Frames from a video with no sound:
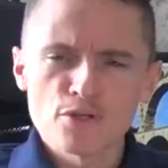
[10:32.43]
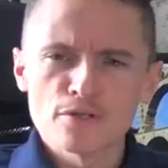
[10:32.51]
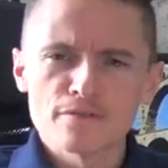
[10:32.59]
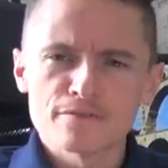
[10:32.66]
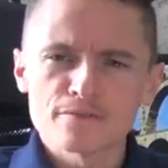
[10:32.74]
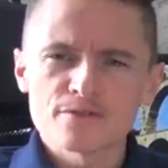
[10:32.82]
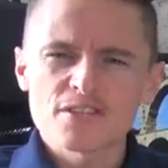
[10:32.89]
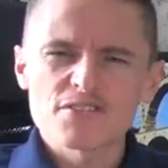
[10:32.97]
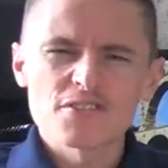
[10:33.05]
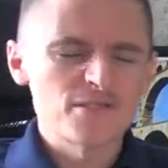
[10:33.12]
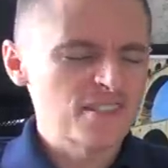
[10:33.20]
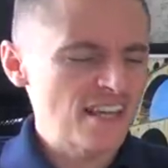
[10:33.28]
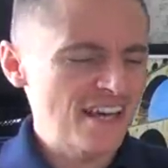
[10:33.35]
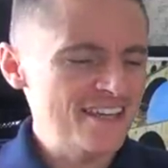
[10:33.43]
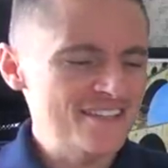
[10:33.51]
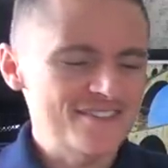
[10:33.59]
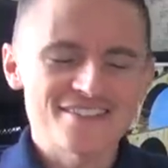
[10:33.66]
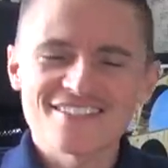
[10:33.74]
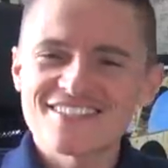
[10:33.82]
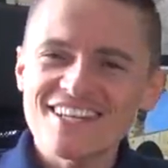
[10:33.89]
Beautiful, such good
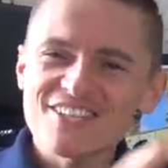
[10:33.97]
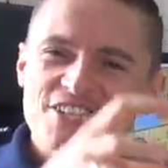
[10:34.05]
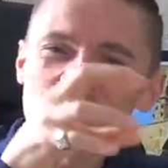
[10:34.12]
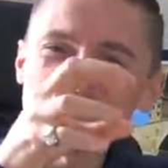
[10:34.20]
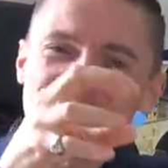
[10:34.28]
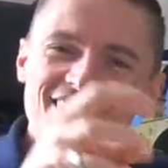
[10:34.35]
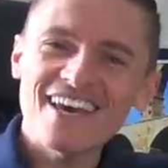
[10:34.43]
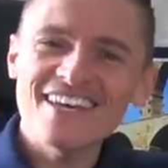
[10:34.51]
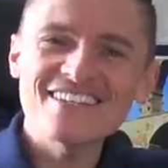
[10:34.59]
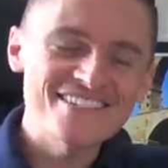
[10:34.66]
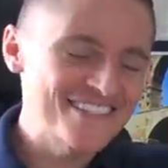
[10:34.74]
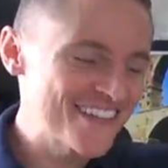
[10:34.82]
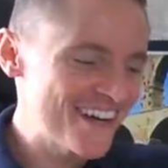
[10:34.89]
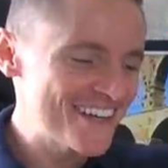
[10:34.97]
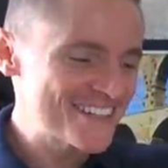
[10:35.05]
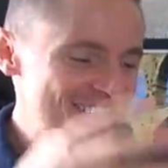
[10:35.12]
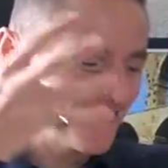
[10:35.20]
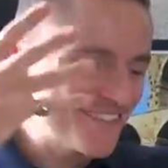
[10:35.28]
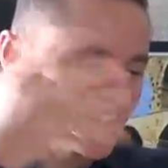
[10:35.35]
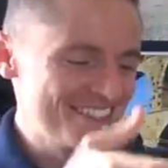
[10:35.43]
taste. Such good taste, guys.
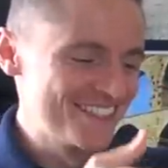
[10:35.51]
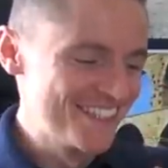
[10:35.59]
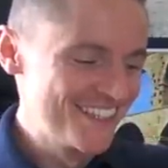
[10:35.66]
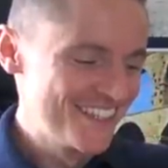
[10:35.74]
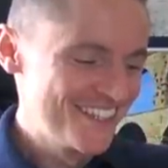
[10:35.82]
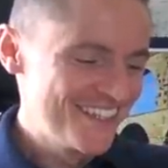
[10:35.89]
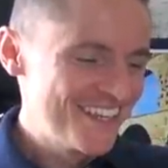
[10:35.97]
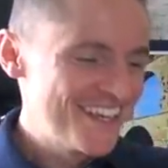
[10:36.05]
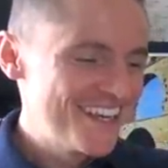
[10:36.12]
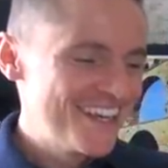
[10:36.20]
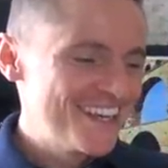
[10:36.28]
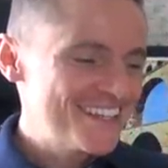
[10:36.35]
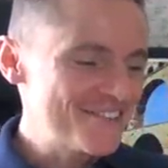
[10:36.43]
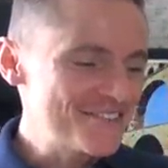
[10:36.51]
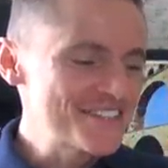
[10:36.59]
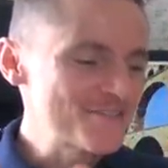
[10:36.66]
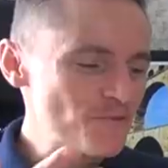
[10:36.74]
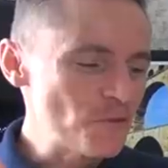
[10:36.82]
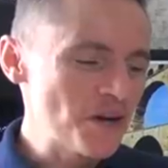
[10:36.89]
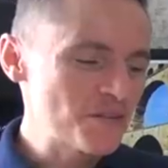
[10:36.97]
I mean, there
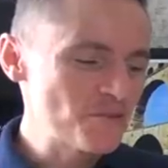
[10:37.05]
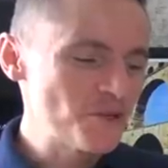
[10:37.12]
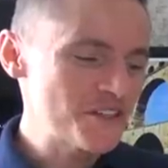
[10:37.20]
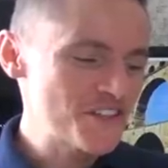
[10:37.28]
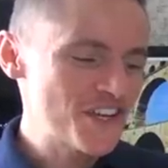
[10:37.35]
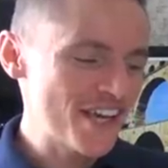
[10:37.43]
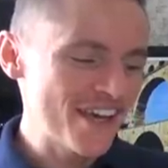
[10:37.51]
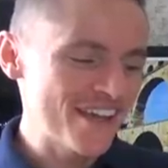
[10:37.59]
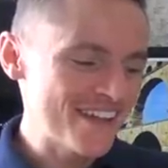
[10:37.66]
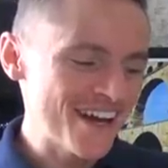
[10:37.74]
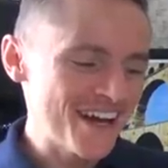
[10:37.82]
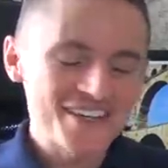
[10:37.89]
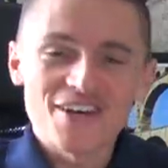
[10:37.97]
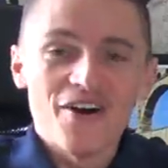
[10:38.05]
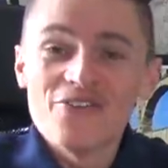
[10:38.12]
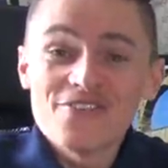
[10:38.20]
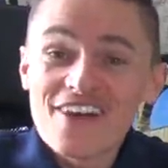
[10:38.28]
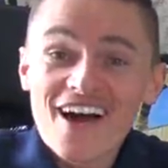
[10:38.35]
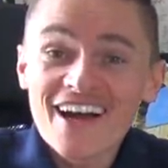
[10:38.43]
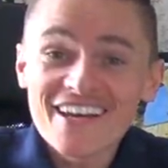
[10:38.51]
isn't one watch here that I
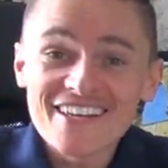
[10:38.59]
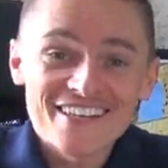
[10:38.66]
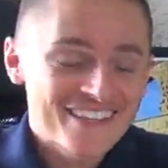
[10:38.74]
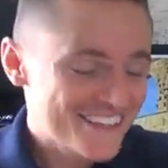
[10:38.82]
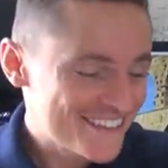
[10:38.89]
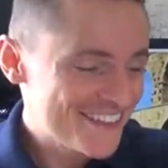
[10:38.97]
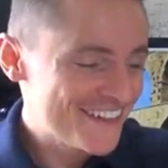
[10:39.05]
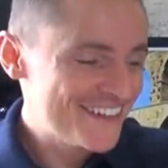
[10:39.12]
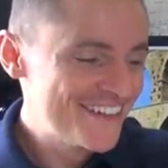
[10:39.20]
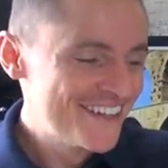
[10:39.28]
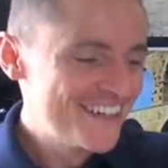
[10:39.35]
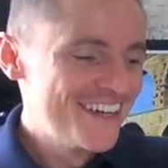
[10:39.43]
don't like, you know?